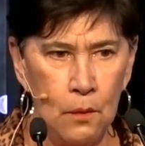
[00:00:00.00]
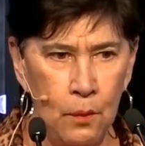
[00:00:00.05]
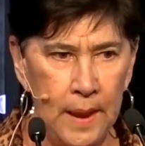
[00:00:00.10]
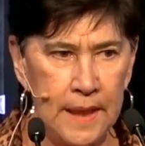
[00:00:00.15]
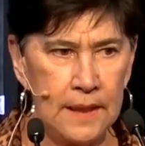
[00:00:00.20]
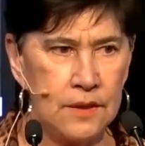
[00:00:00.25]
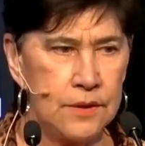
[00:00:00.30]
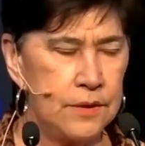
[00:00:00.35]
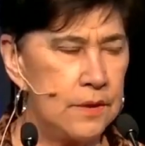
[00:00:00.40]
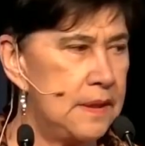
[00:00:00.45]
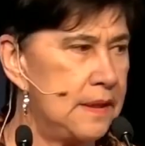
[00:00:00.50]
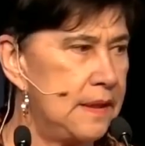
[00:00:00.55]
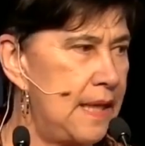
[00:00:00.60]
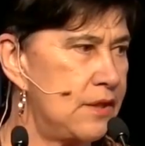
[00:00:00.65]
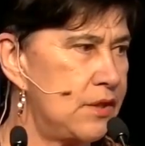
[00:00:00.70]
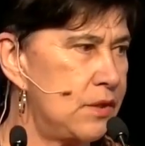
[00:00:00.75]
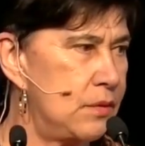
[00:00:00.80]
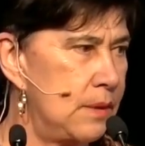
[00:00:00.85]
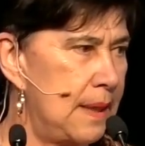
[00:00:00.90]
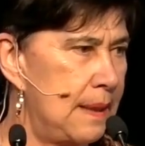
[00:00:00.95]
went to the
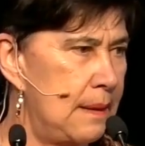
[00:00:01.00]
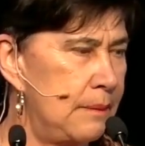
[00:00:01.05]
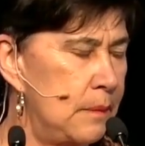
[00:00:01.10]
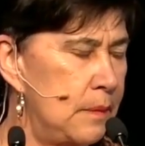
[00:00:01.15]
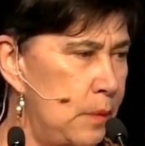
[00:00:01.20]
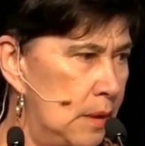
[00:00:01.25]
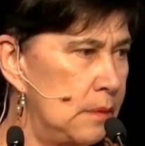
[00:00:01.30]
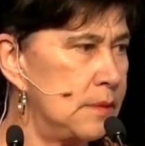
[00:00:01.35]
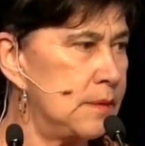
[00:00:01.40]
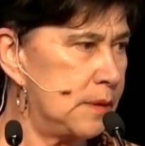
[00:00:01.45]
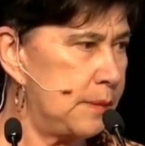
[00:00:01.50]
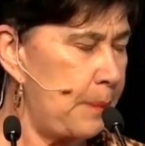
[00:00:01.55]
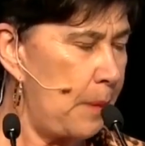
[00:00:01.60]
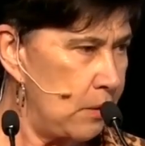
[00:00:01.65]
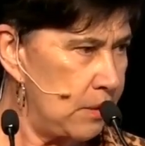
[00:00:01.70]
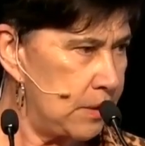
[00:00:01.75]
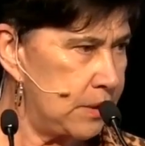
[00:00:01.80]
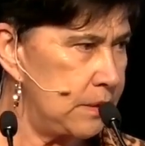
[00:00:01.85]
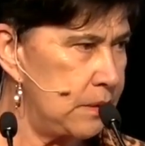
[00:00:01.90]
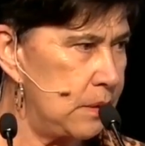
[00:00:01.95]
national government, well,
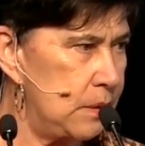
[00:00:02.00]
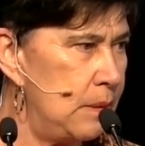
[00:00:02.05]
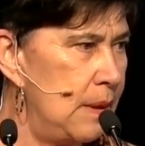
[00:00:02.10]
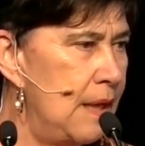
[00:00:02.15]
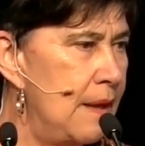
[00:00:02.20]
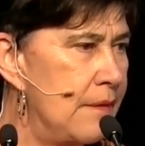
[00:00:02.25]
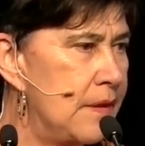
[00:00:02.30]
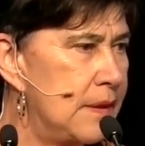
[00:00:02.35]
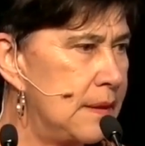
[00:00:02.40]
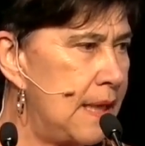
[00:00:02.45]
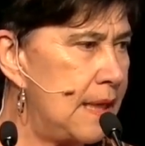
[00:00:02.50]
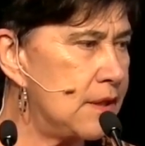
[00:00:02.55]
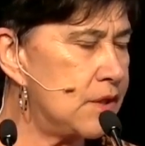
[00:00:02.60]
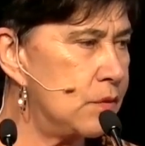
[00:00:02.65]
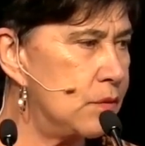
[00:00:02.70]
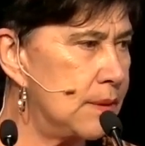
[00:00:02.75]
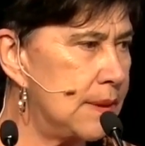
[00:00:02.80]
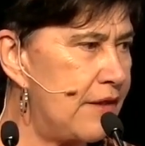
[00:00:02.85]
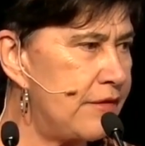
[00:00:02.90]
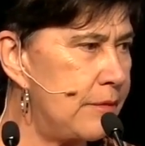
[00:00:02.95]
spoke to the
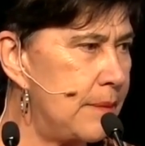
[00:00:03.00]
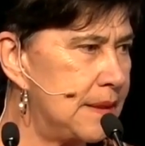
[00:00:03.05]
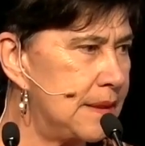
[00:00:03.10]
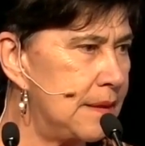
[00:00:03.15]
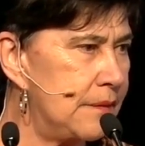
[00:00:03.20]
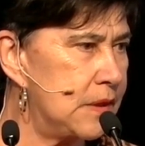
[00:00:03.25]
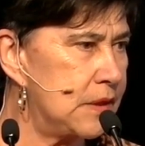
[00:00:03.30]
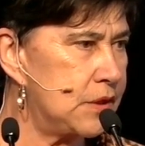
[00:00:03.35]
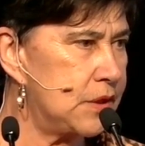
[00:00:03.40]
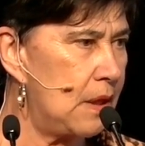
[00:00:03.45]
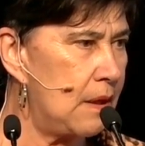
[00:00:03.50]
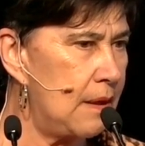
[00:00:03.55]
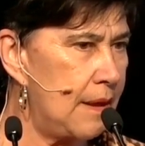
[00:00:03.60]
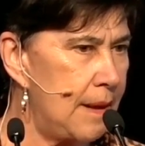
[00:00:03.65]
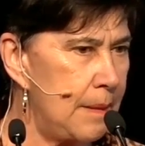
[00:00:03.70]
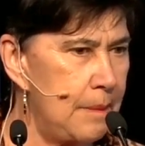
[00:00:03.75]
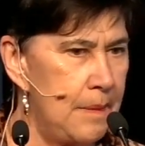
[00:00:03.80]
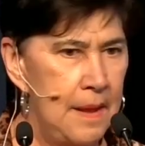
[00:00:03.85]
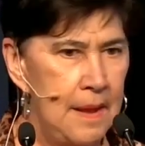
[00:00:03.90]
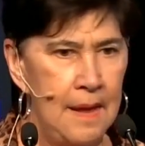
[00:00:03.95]
national government at the
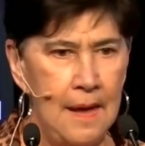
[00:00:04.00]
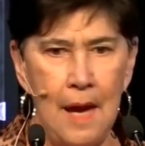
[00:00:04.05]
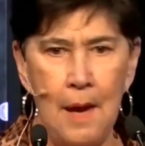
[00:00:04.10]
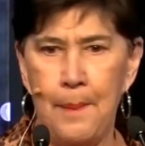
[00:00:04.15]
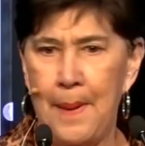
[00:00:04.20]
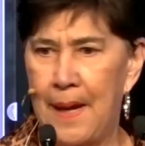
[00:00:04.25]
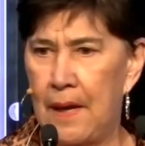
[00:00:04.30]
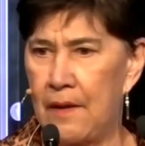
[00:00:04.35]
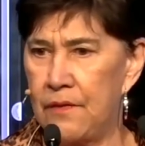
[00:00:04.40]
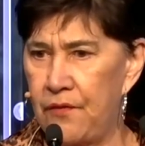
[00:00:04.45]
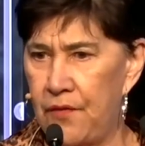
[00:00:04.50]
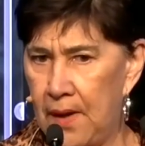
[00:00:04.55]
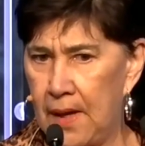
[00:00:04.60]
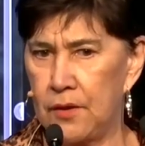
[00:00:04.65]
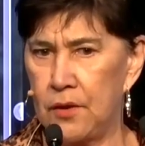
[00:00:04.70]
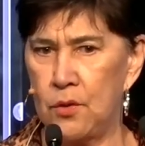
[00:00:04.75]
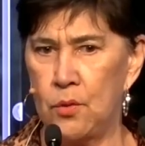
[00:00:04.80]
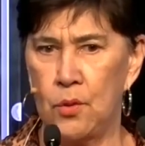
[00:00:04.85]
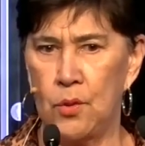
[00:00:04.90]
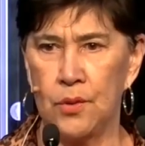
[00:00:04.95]
time about
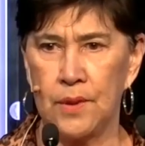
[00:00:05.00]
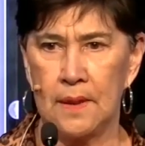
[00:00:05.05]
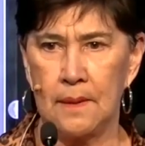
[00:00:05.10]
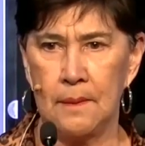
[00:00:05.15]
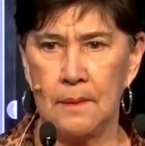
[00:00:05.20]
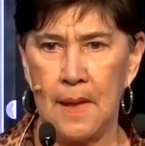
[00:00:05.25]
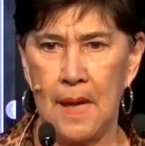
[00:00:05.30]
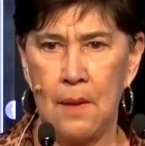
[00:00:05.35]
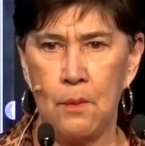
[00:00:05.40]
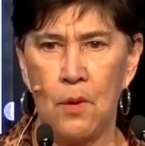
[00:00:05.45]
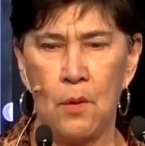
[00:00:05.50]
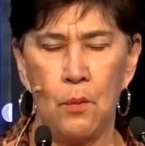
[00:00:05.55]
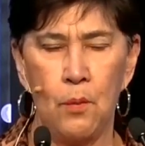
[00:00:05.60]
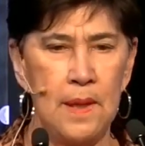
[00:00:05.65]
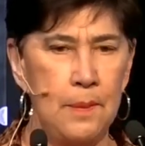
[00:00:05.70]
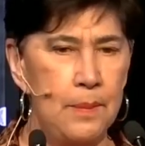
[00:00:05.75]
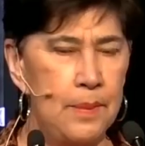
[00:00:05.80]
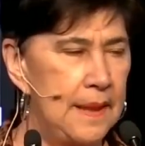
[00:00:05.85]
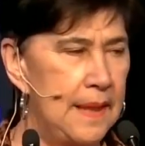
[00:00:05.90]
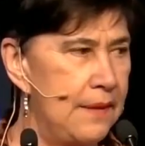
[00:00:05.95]
Whānau Ora and
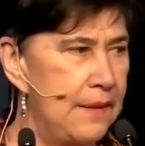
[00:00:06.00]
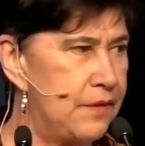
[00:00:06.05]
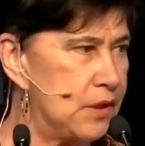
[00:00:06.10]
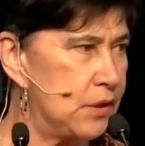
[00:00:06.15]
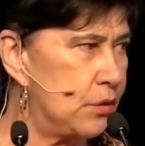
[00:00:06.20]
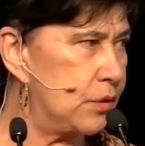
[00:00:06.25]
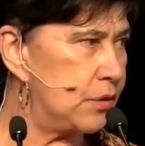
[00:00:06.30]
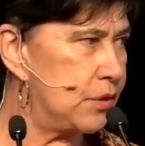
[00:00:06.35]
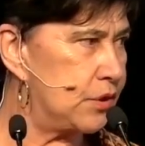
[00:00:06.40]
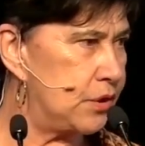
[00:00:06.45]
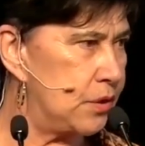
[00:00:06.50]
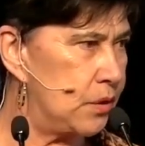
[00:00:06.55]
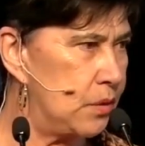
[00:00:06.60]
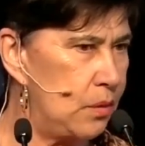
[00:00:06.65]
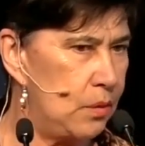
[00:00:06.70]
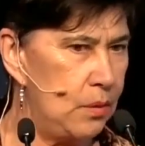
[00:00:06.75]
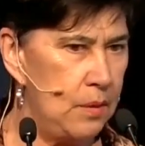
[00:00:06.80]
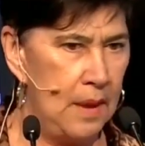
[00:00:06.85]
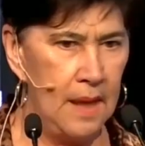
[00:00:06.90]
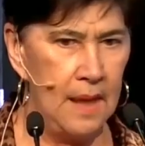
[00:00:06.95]
what we believed it could
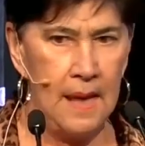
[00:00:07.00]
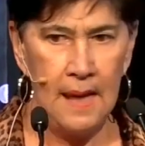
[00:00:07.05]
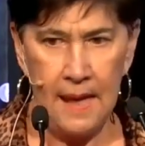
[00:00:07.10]
do.